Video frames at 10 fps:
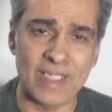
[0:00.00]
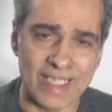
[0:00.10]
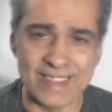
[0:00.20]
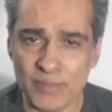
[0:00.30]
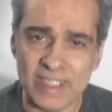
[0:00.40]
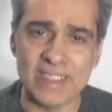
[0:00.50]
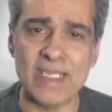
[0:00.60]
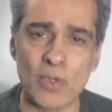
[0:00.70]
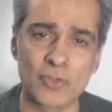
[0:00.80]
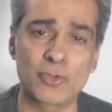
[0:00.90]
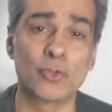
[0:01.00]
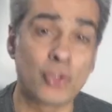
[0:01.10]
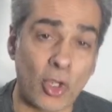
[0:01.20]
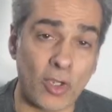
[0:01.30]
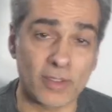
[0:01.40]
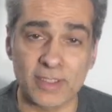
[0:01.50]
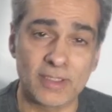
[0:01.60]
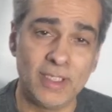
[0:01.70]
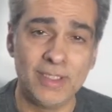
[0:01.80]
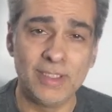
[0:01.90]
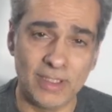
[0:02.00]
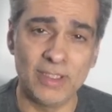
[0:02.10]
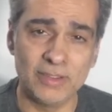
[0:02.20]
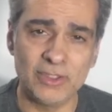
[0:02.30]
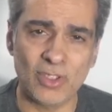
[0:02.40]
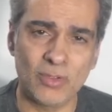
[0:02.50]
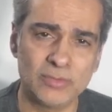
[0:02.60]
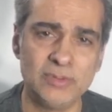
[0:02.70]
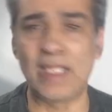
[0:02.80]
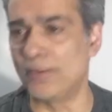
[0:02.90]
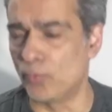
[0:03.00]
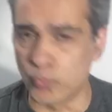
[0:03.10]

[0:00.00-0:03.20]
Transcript: and me and him also talk, uh, you know, not